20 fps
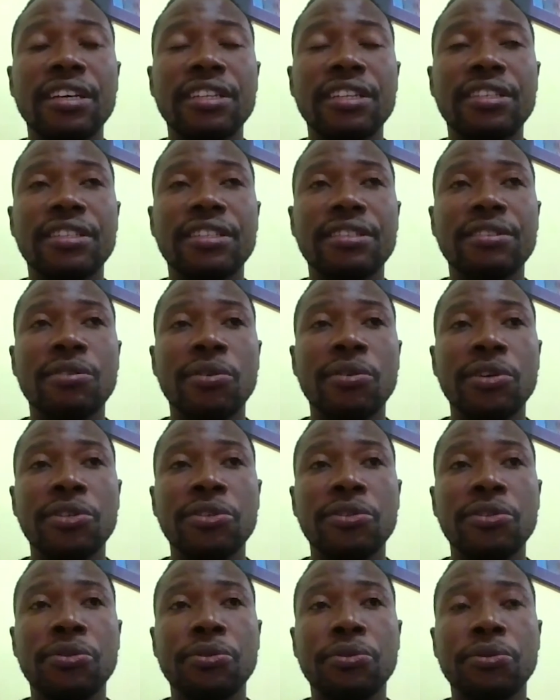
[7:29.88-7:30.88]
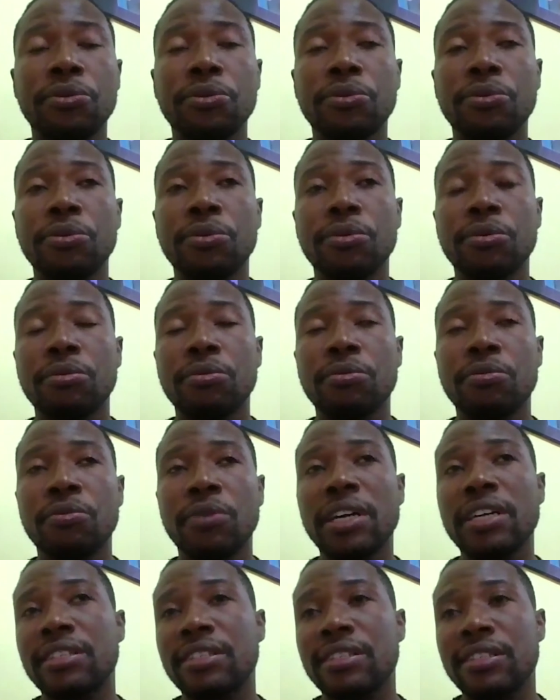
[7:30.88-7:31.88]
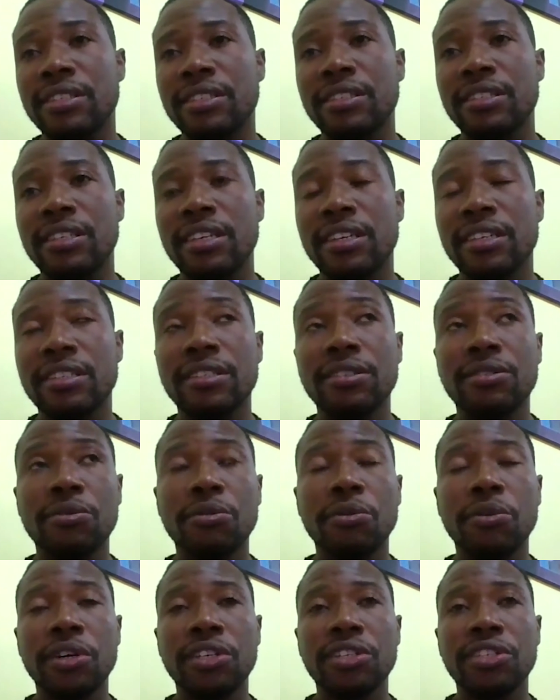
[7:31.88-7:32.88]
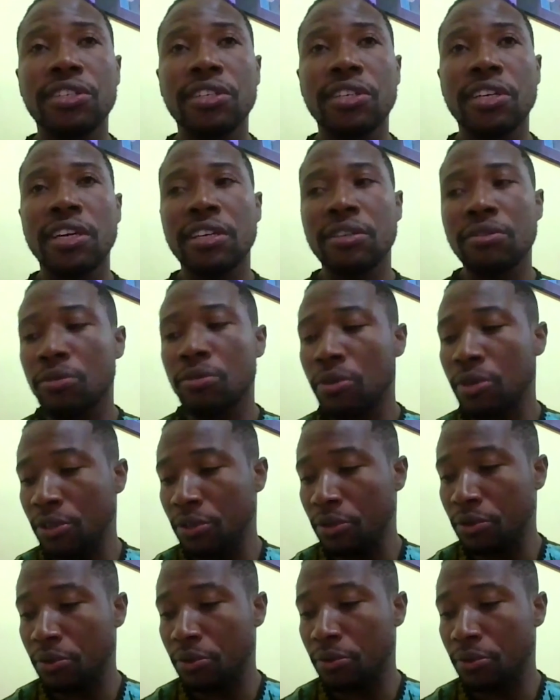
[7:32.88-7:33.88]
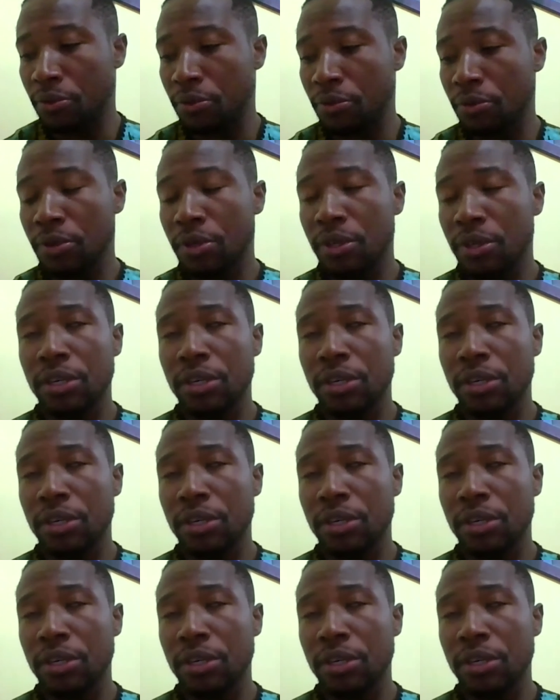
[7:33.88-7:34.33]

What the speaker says: it's going to worsen the situation and going to